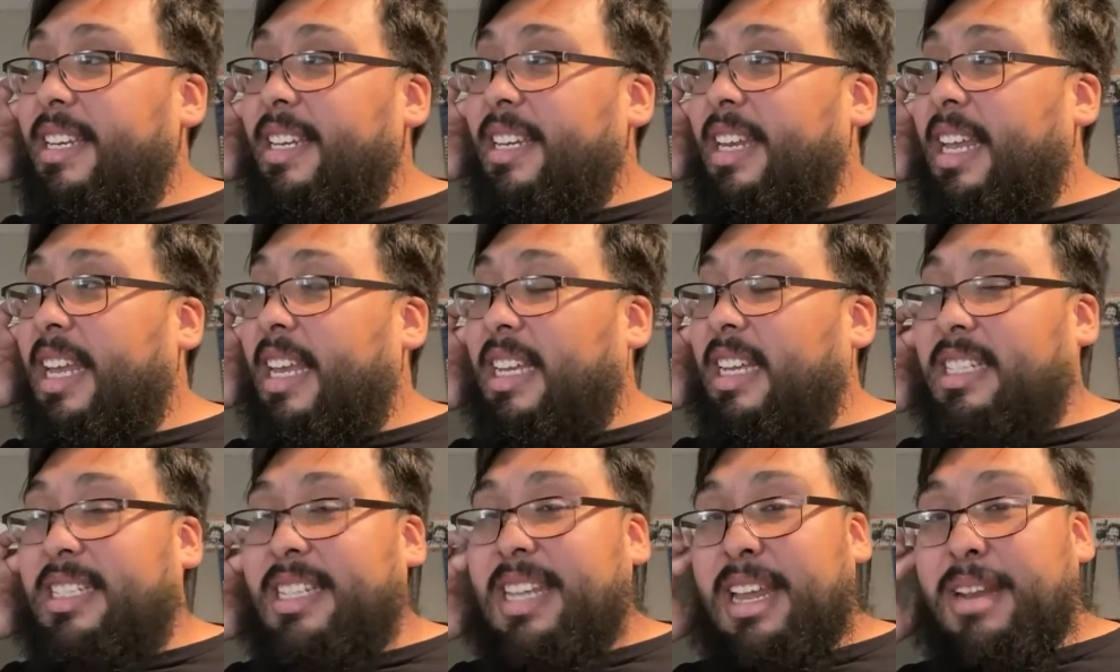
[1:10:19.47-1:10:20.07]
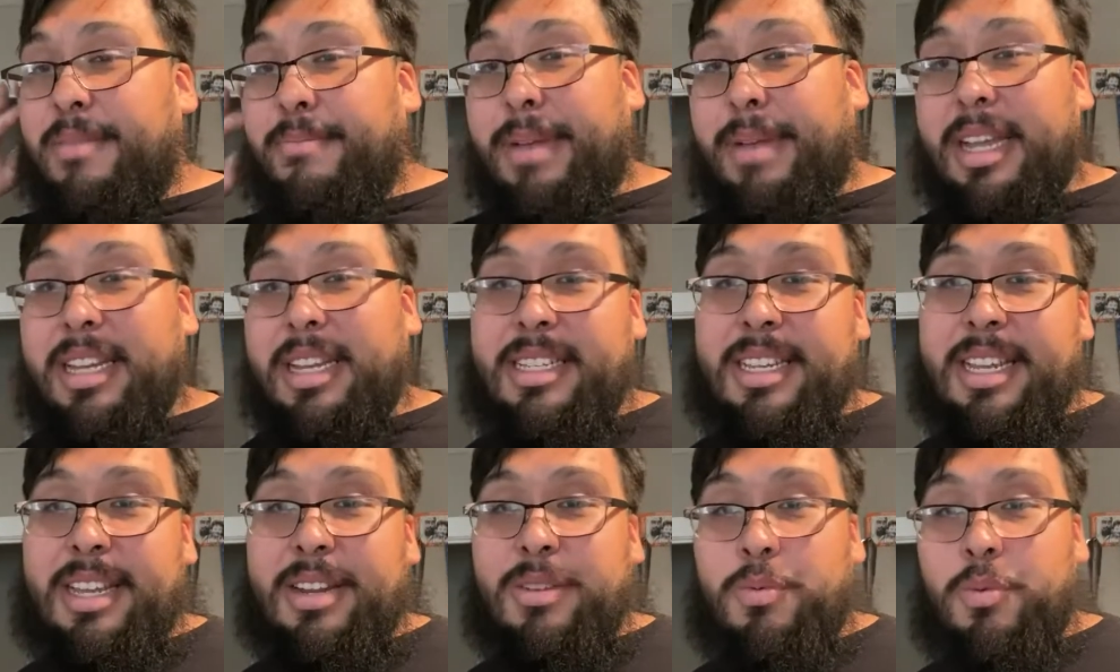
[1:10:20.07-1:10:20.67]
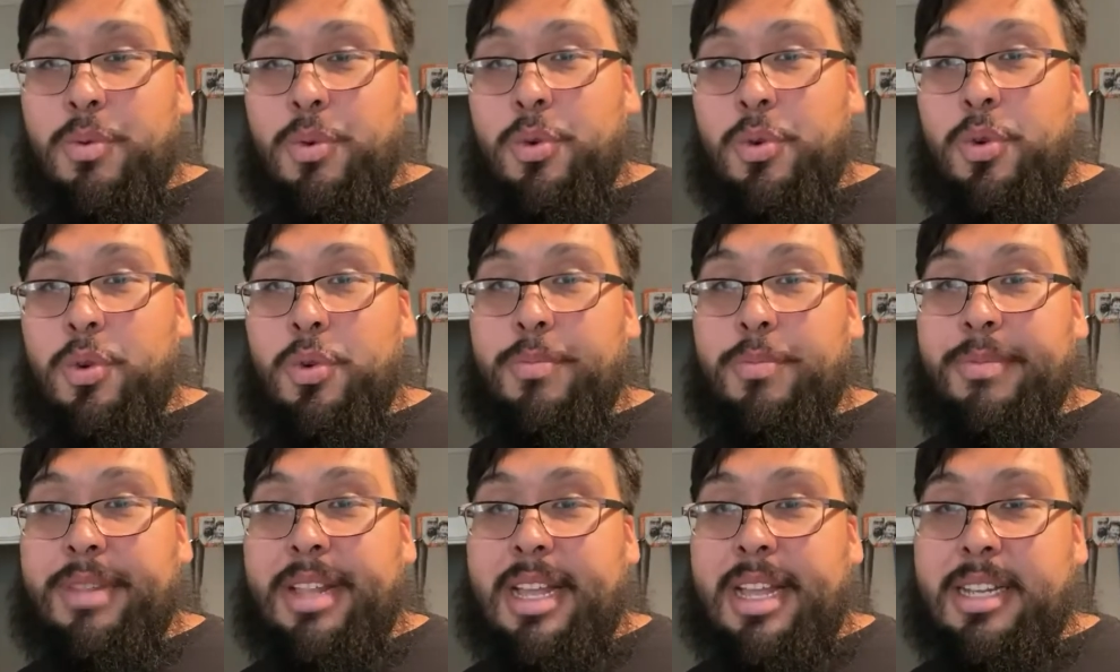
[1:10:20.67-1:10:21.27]
10 by 10
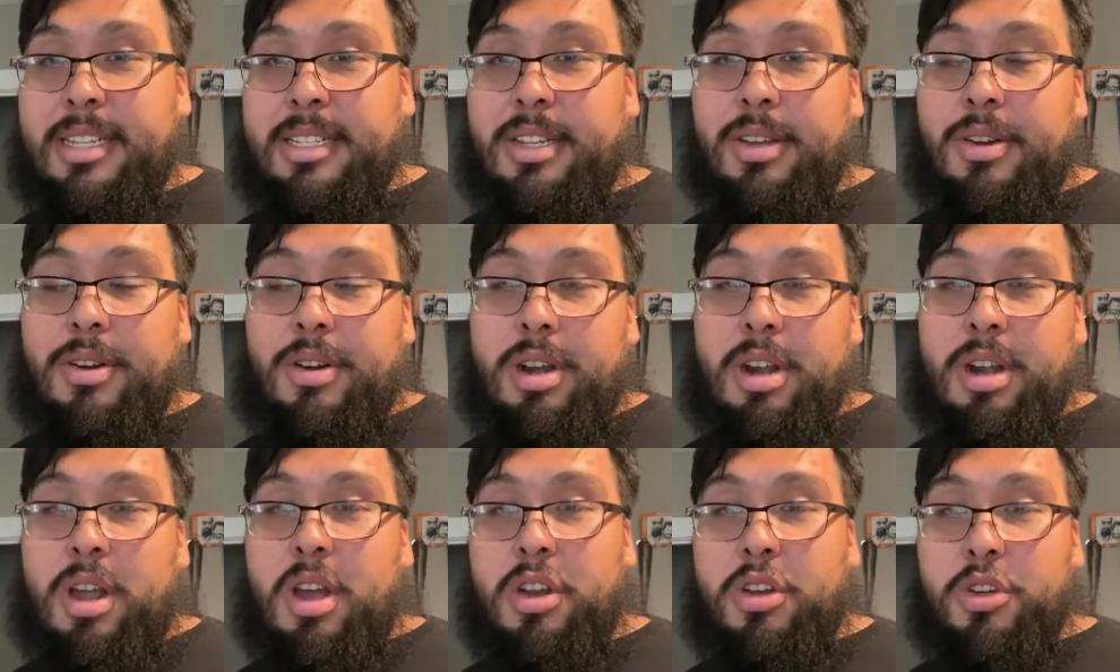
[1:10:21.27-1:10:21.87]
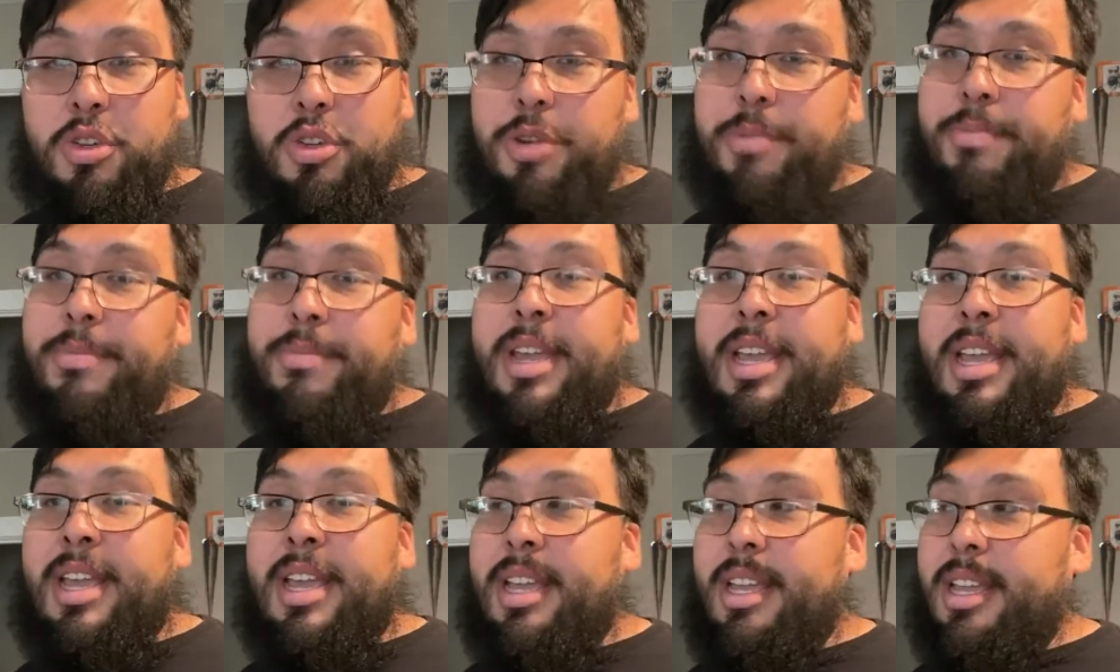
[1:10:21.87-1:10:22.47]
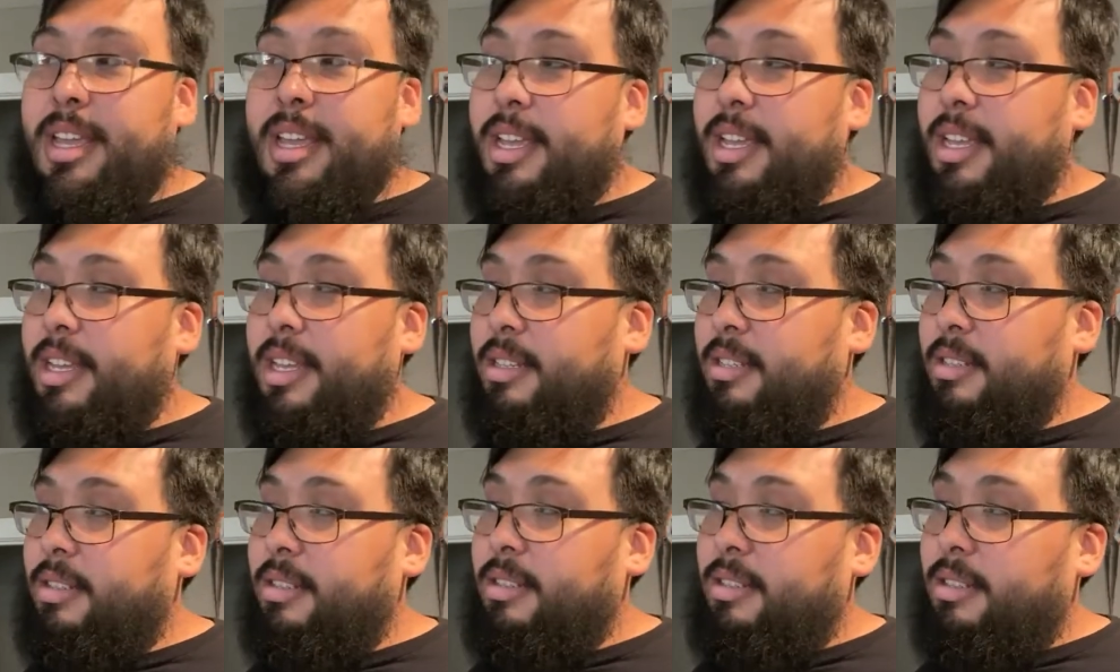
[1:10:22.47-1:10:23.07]
room that's our laundromat
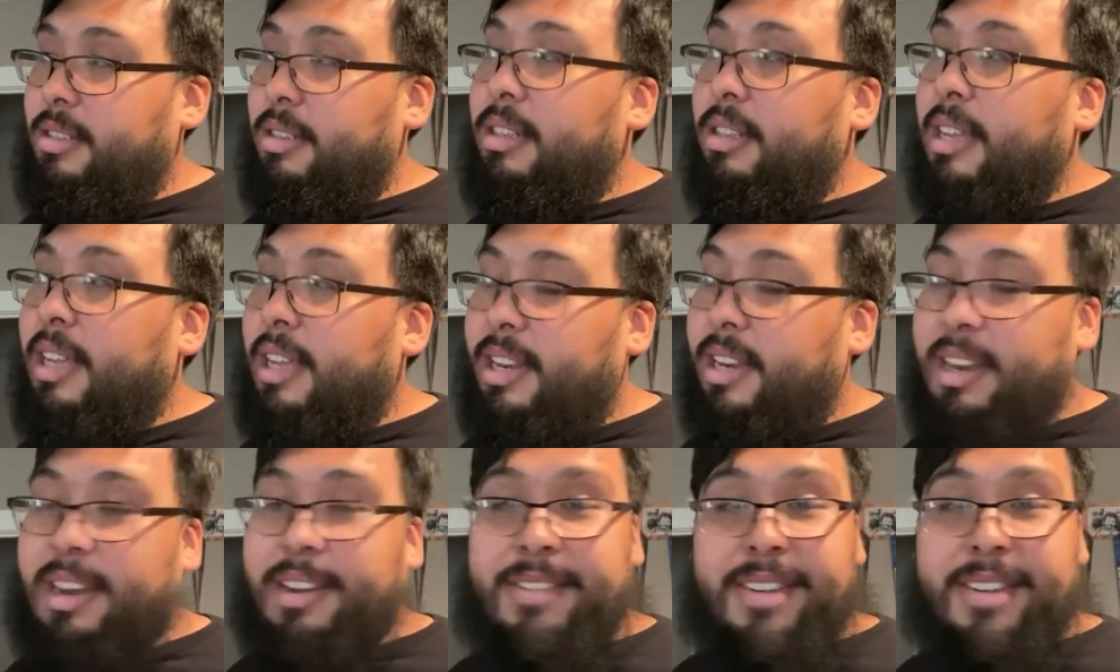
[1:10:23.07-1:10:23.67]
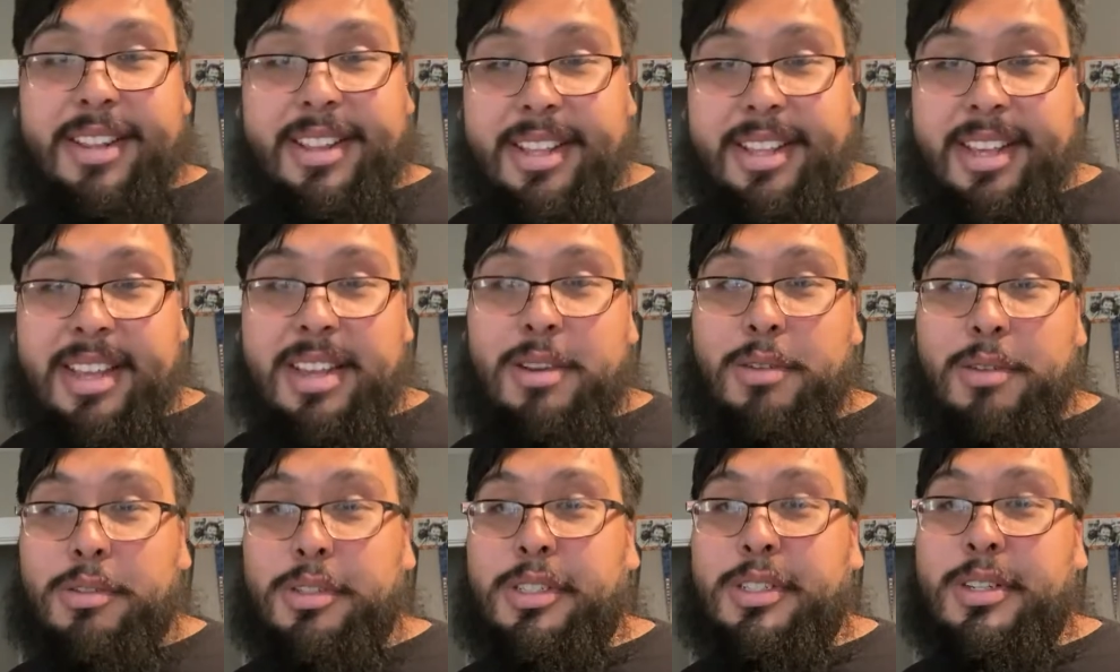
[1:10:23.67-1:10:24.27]
and everything else.